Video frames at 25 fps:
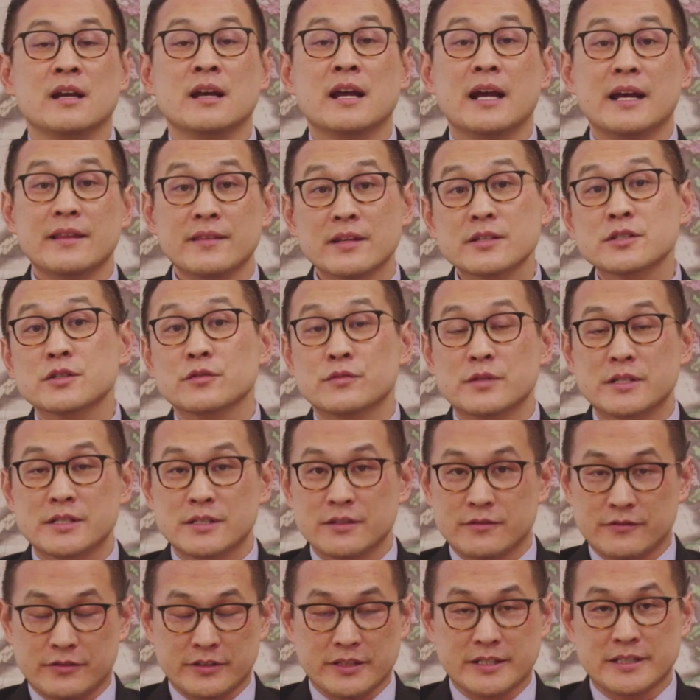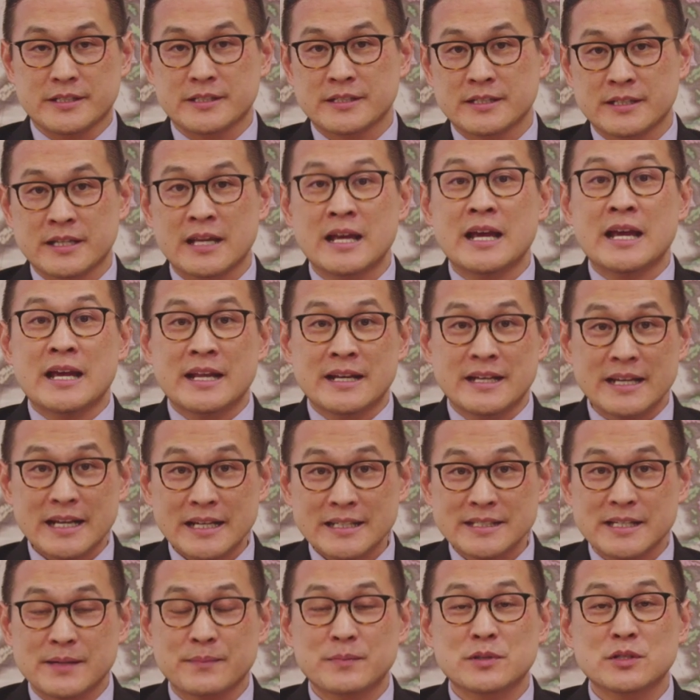And there's a reason for this.
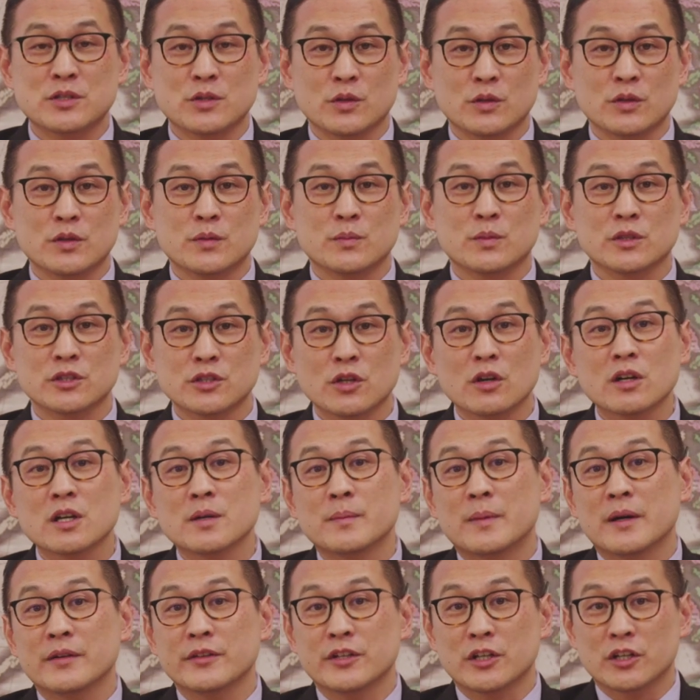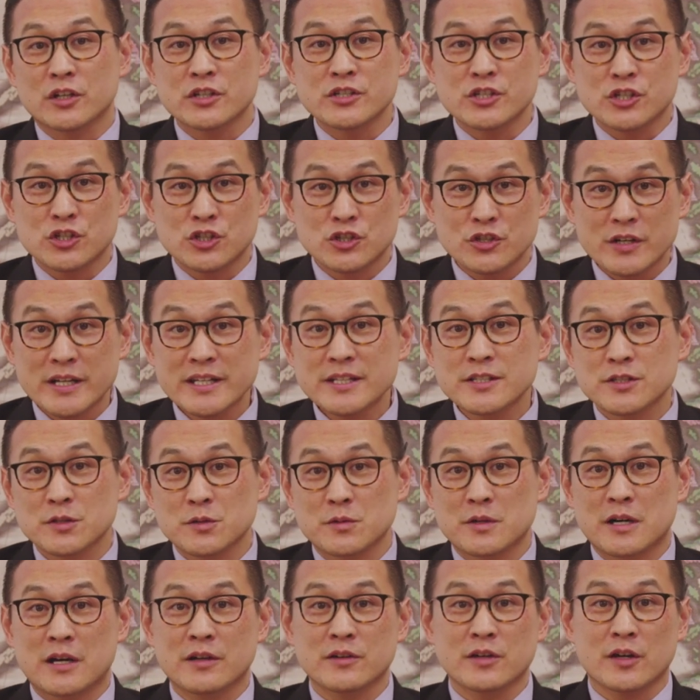Next episode, we'll talk about the constraints
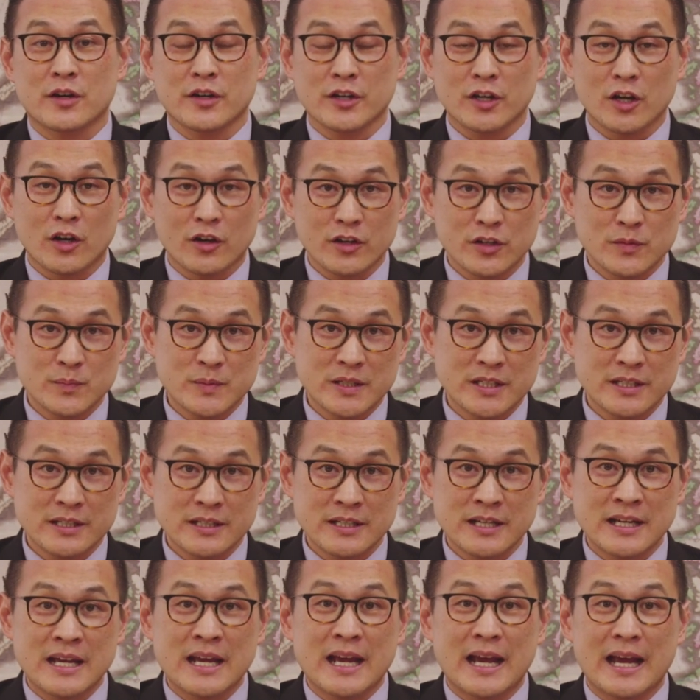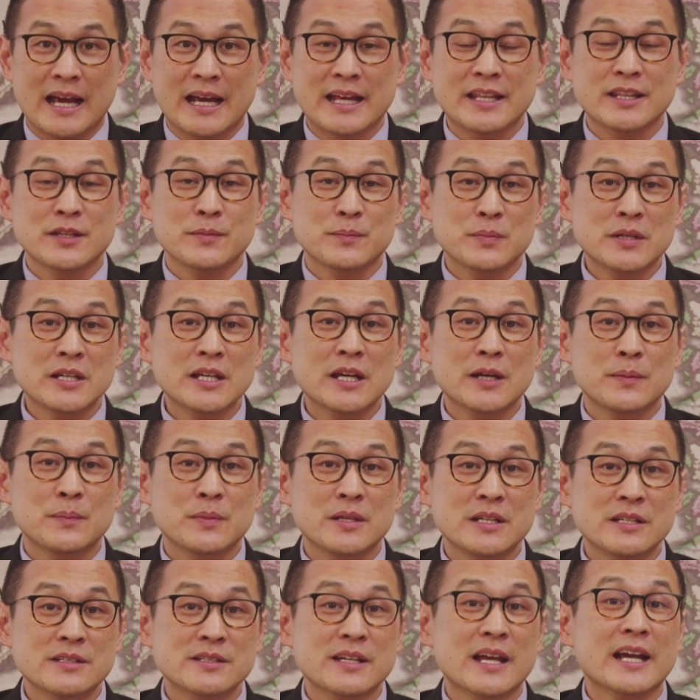around our economy and the
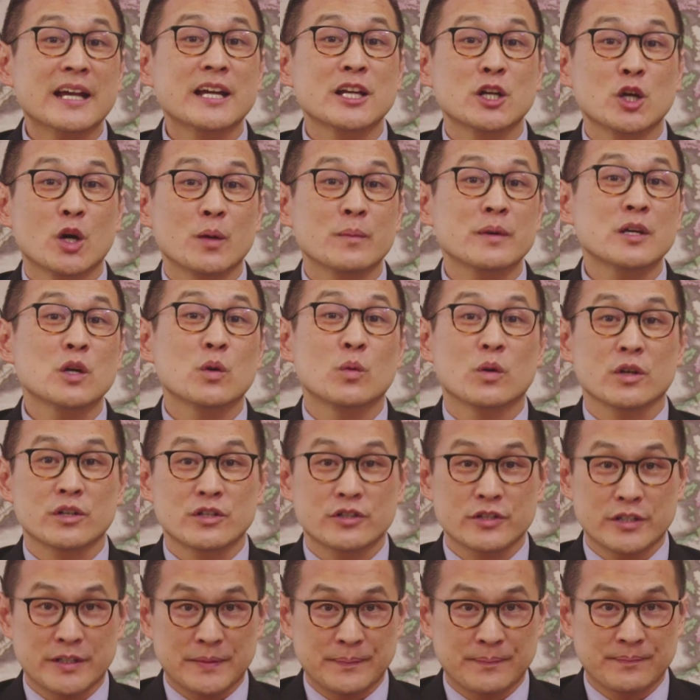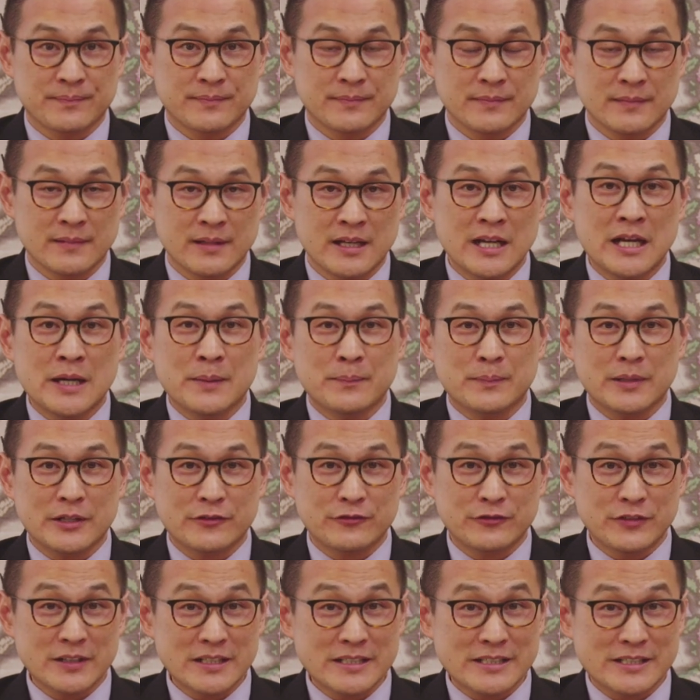PAP's economic quandary. But
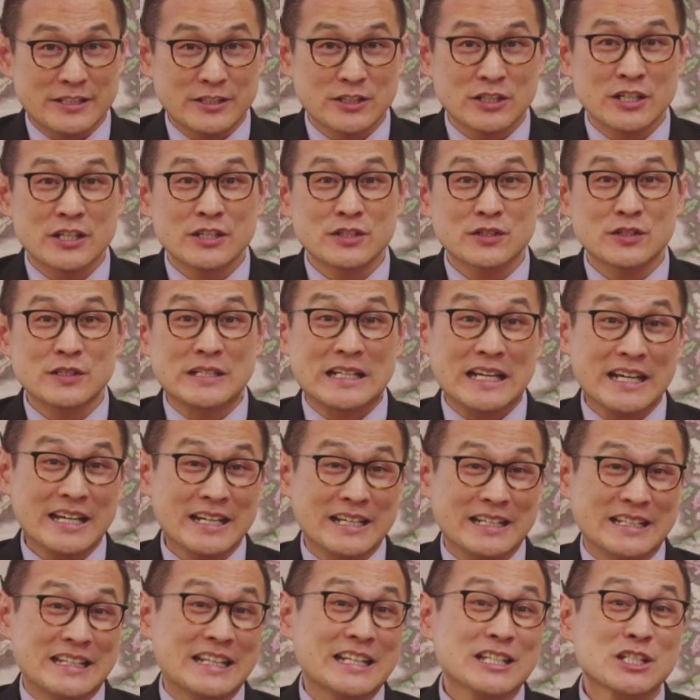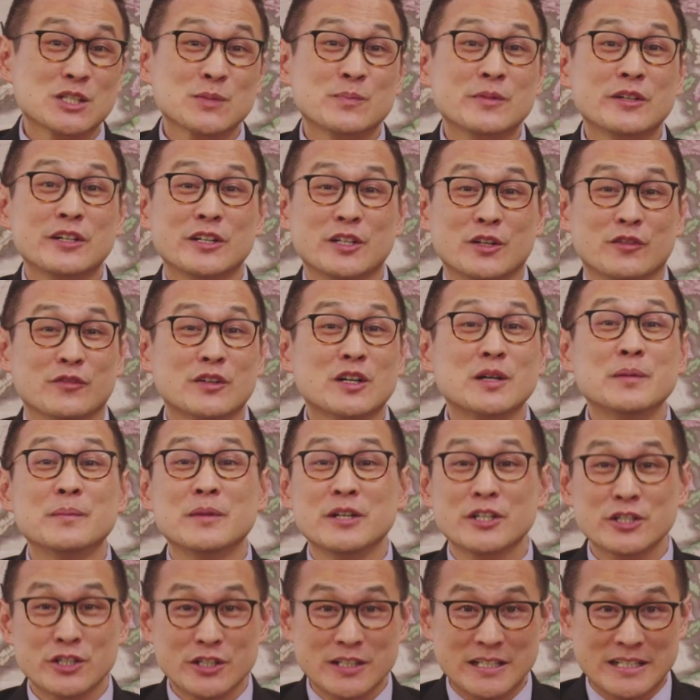first, today, in that spirit of
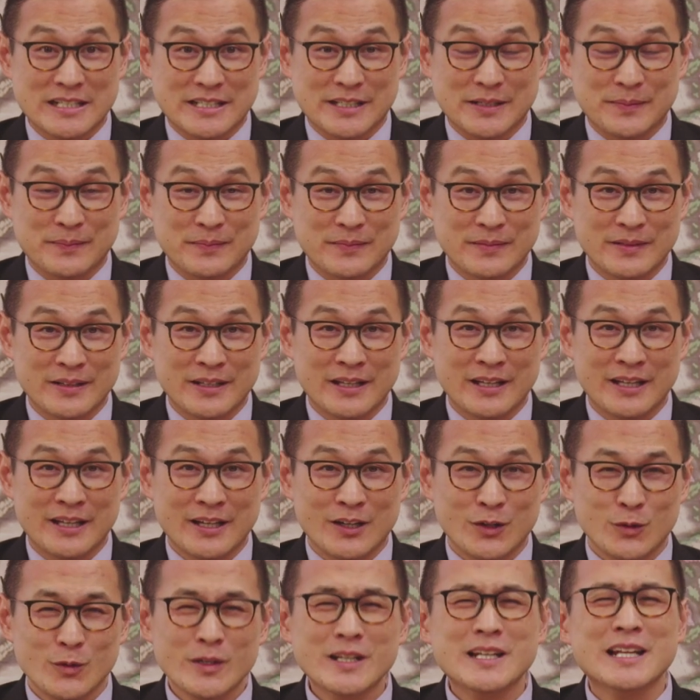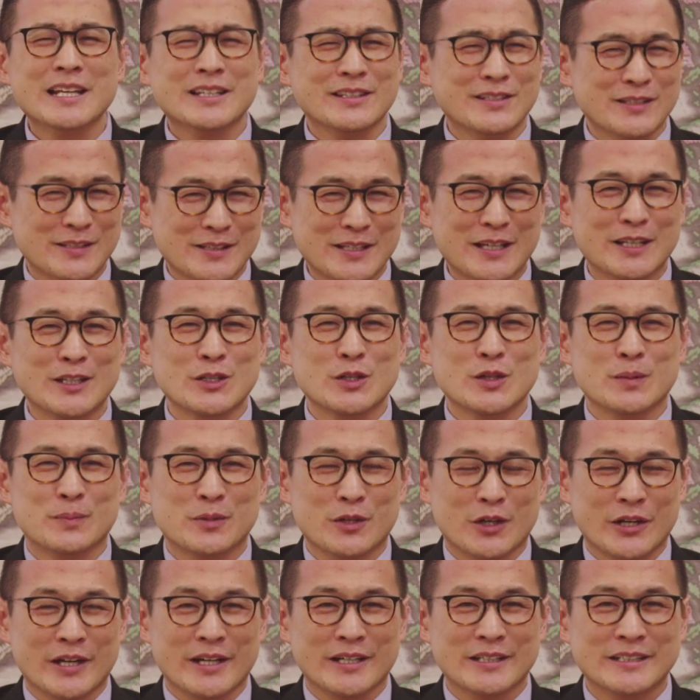commercialism, we'd like to sell you a
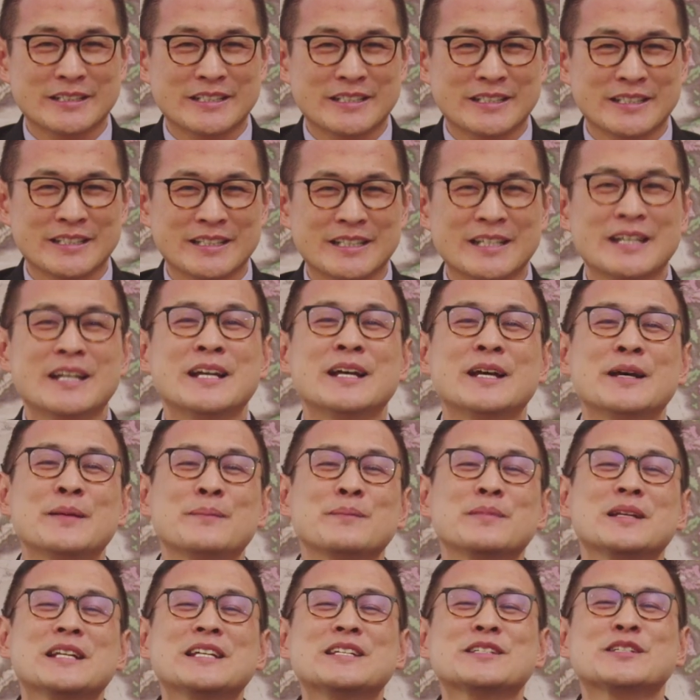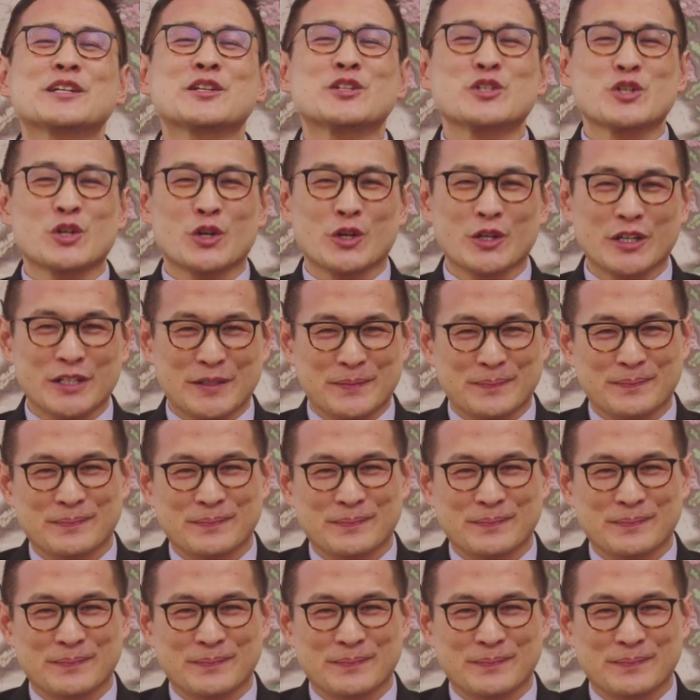product. Please enjoy.